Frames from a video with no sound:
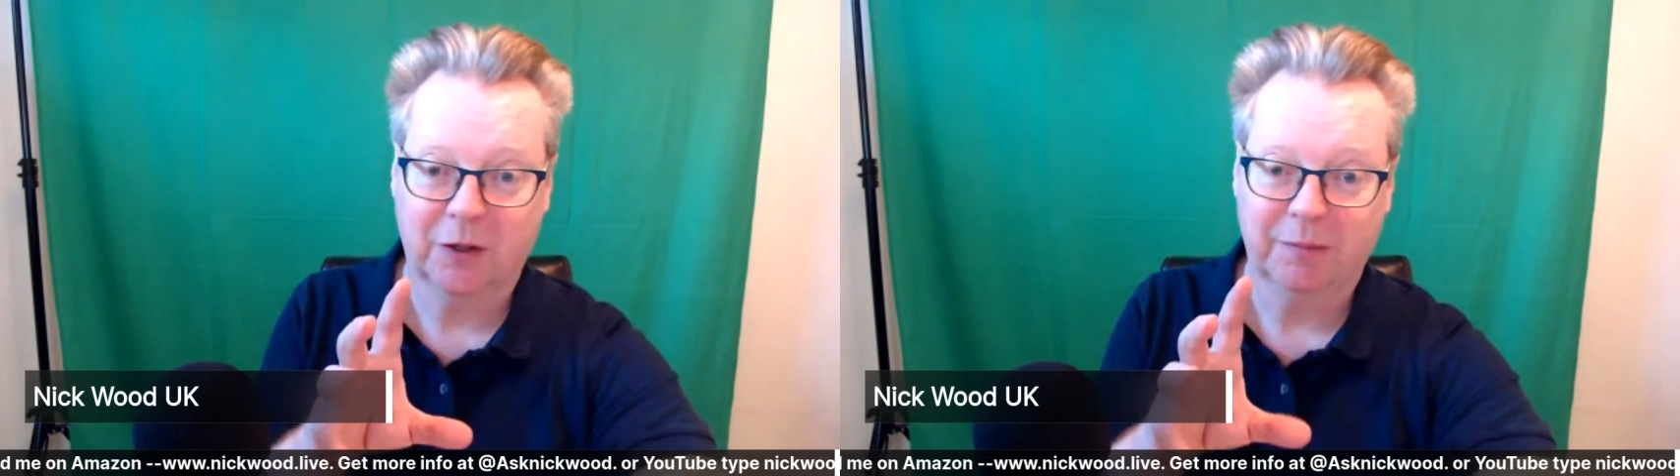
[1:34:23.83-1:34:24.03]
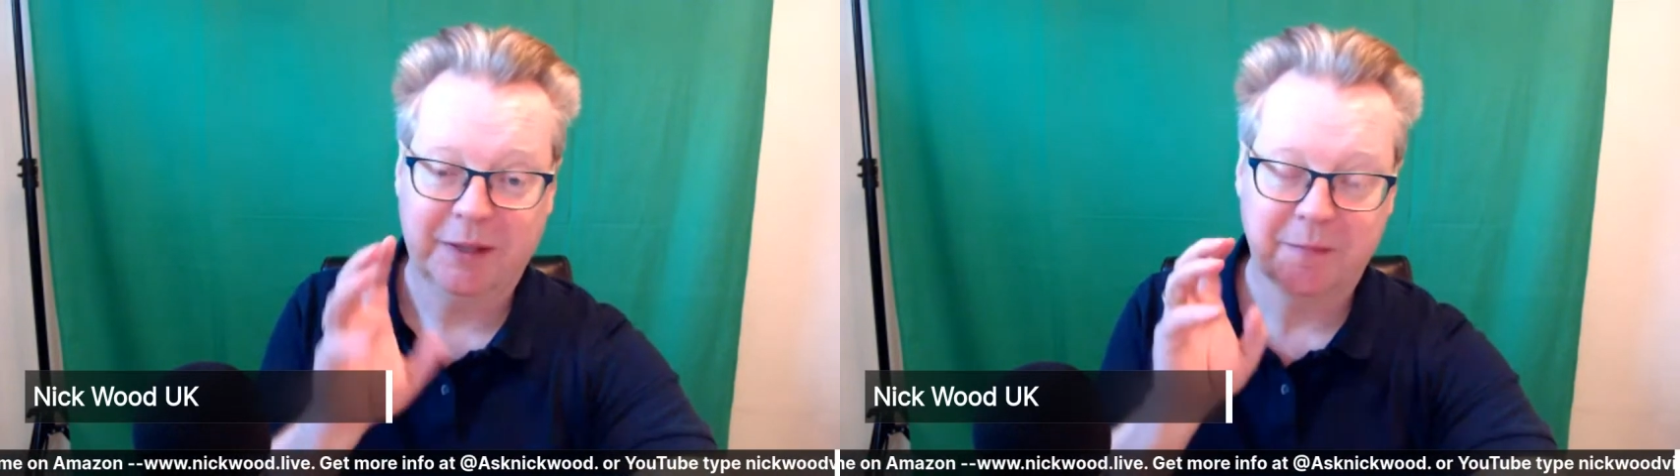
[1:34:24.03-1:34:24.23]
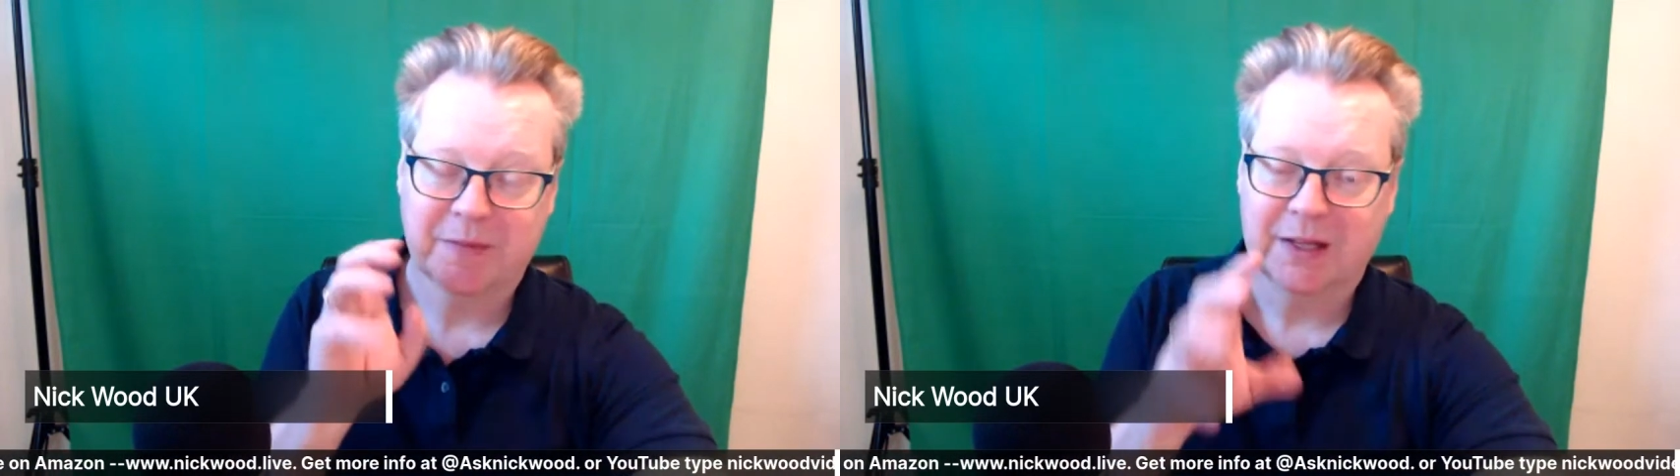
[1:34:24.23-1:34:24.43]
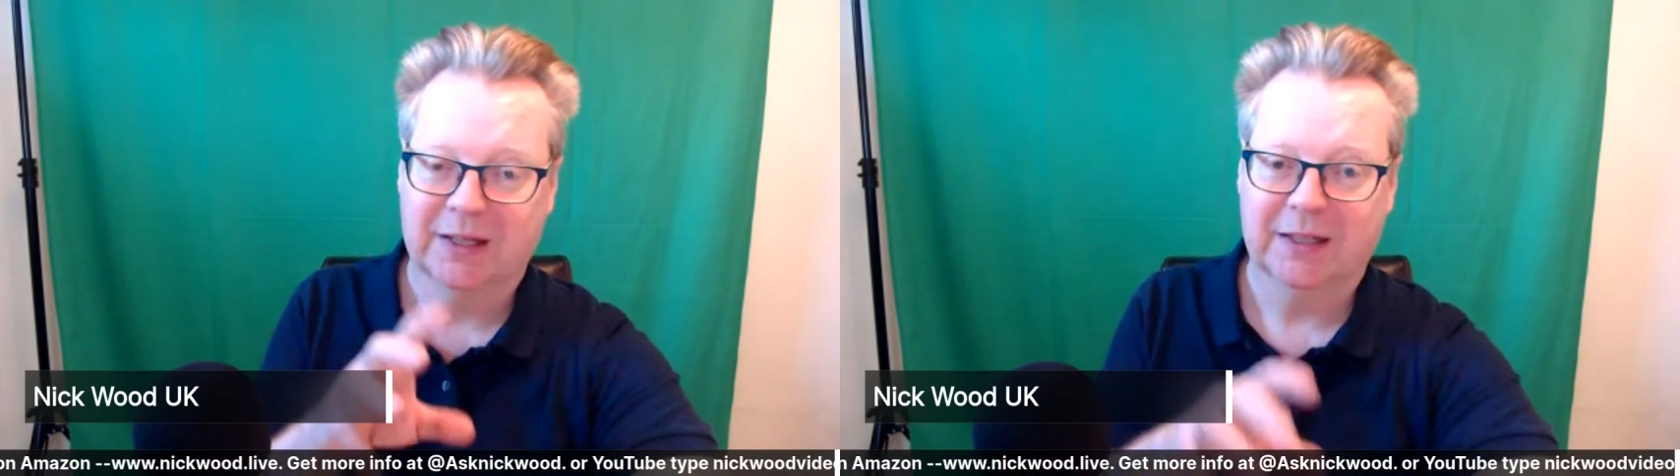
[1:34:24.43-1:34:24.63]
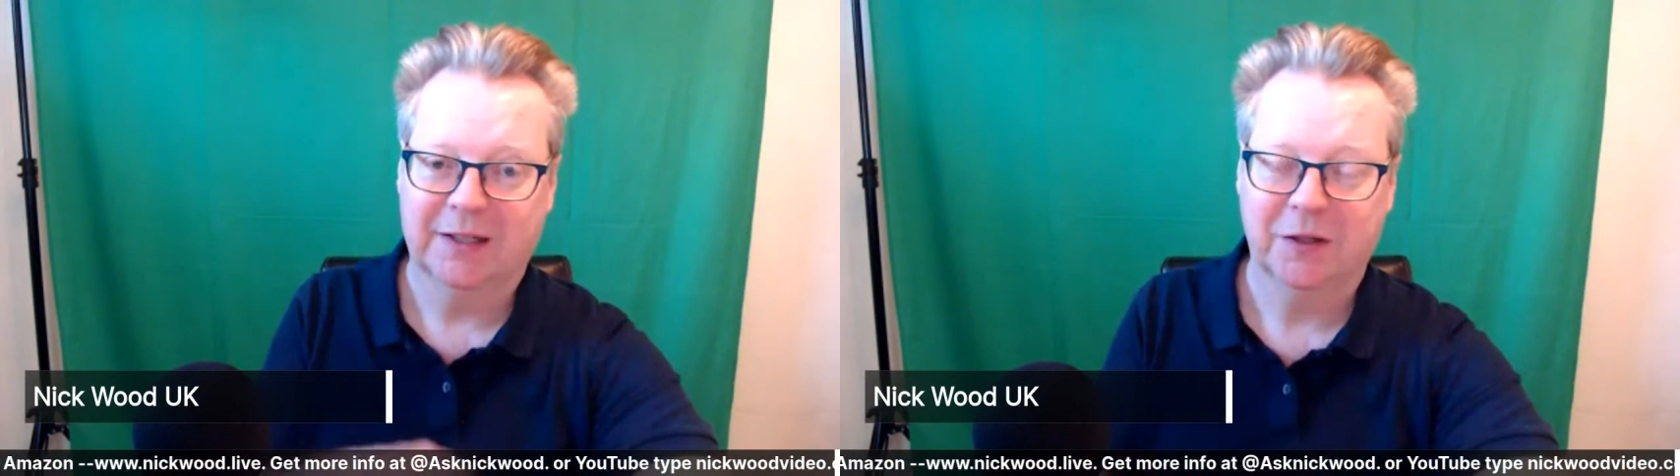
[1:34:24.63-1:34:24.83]
following me,
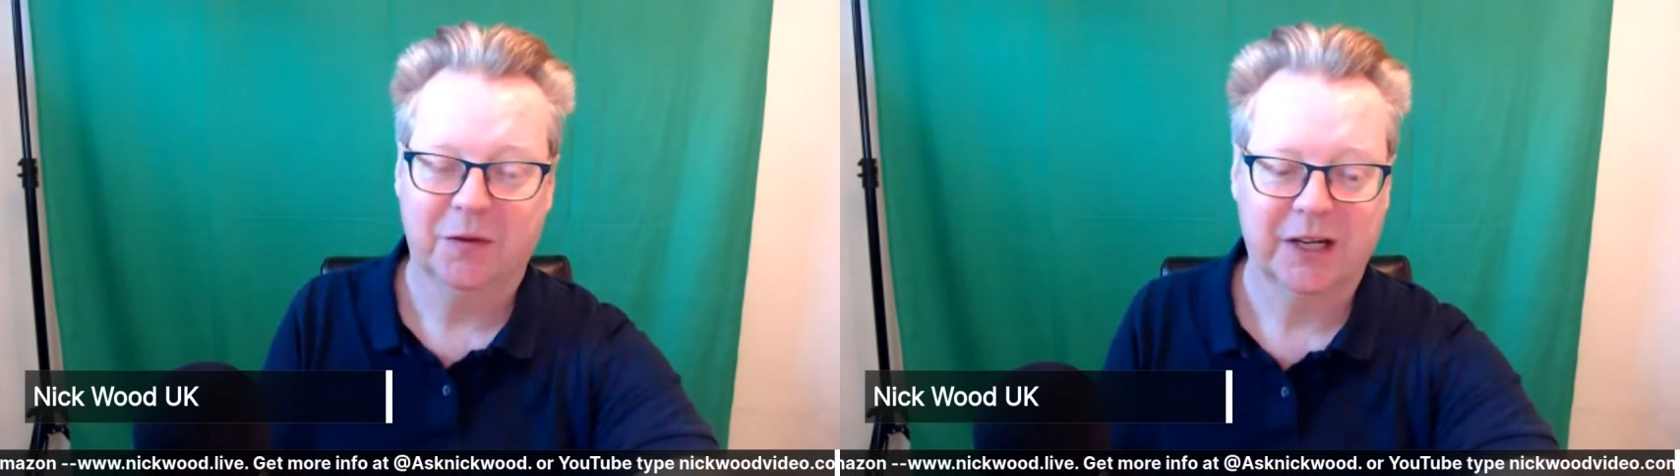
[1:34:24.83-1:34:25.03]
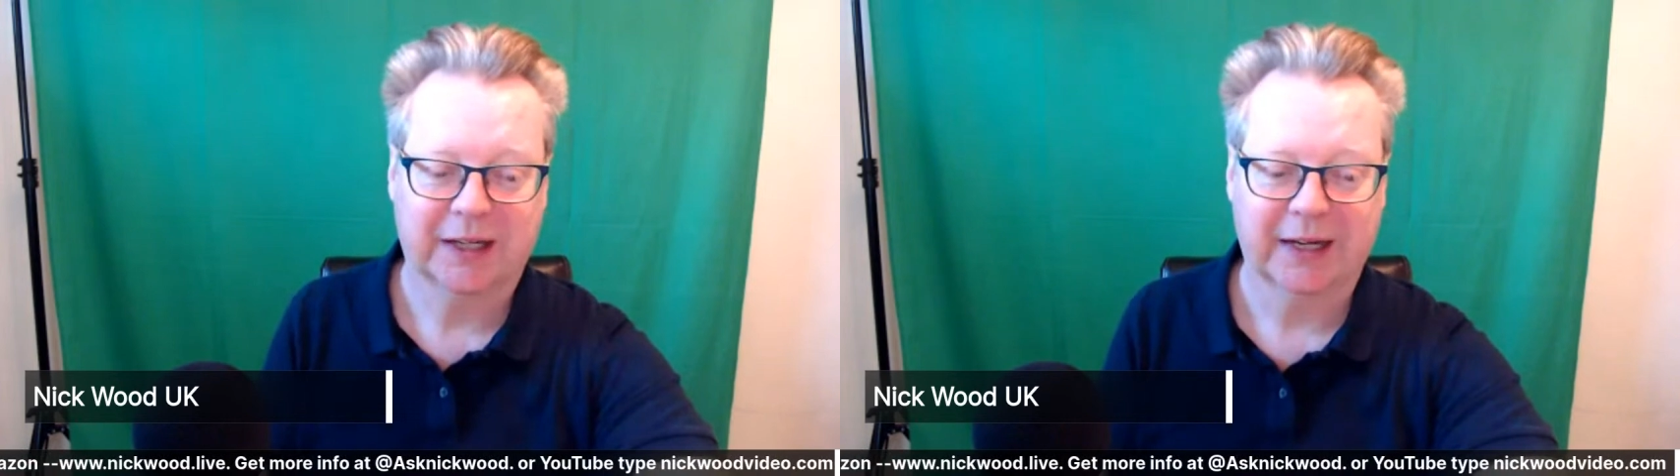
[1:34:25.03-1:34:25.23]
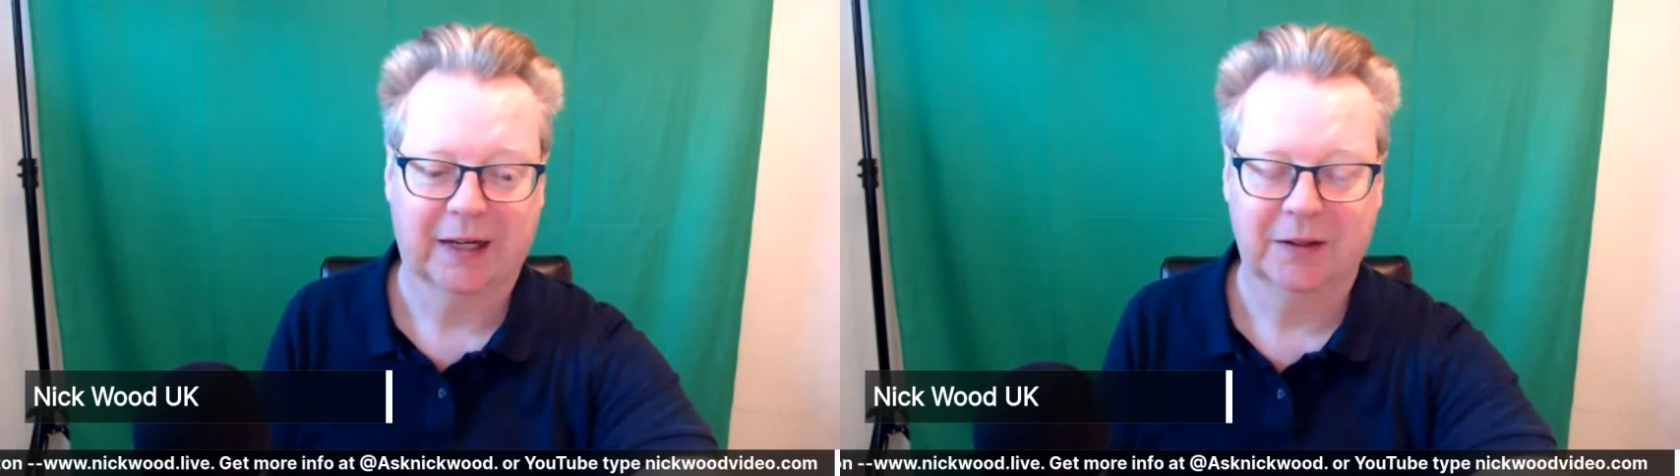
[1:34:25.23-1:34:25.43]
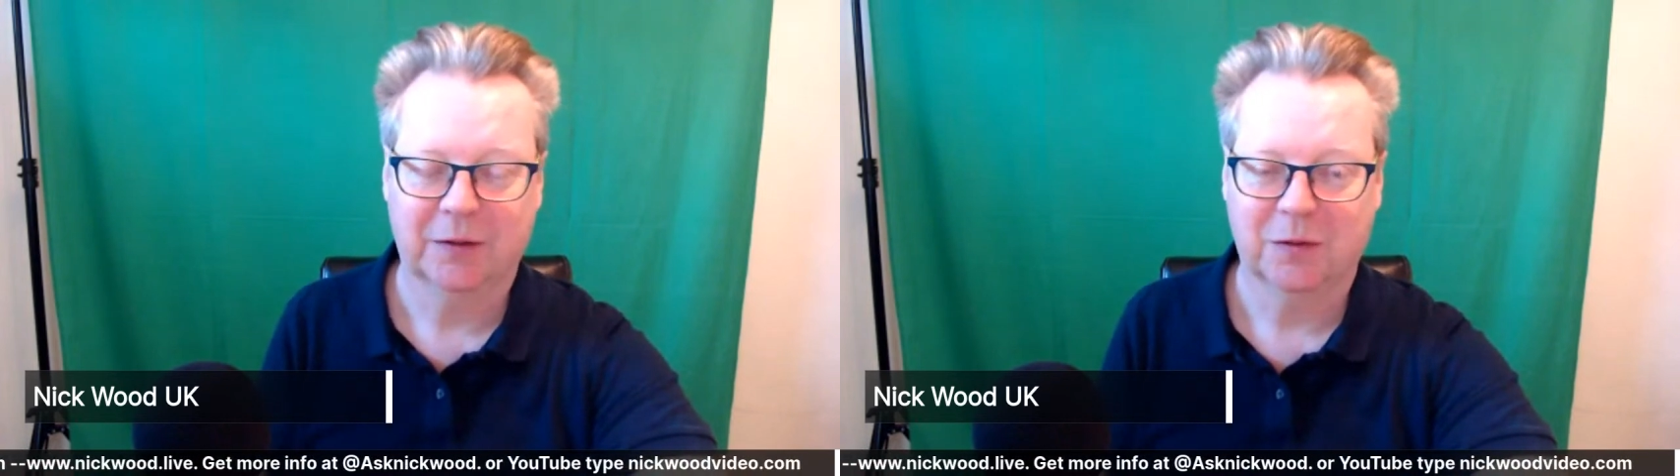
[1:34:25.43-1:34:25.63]
uh, do check it out.